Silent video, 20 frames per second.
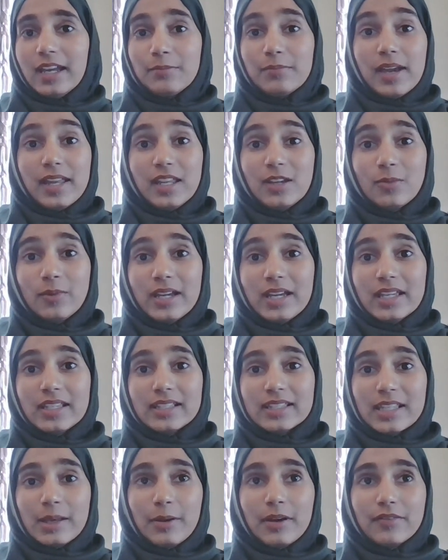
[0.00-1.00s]
In many
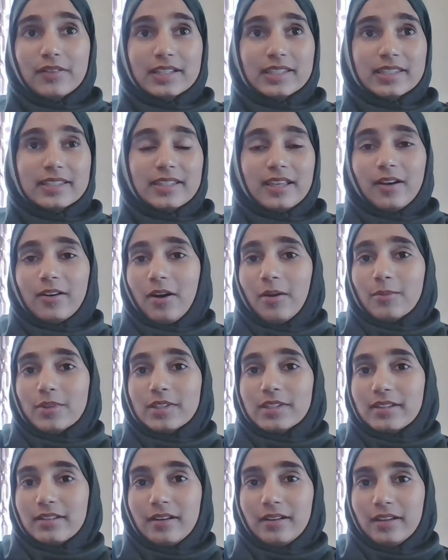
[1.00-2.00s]
ways, some of us are
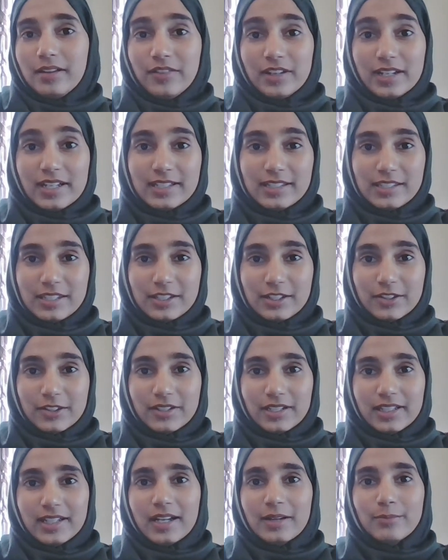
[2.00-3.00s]
almost even
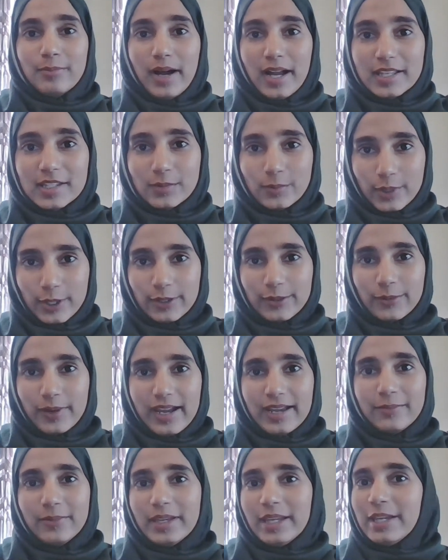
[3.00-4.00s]
consider it a buzzword,
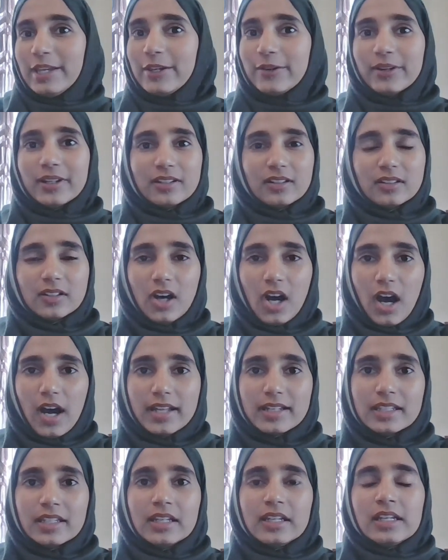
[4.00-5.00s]
right? We hear it a
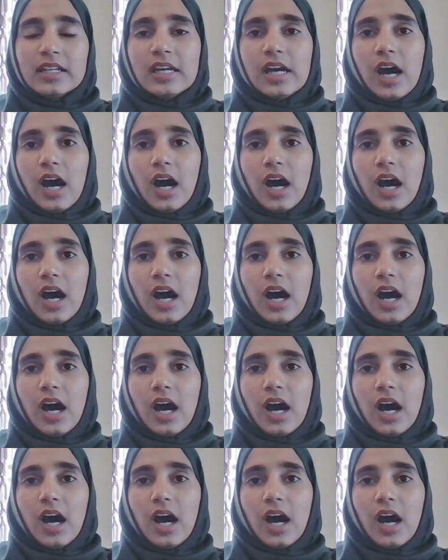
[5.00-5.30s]
lot.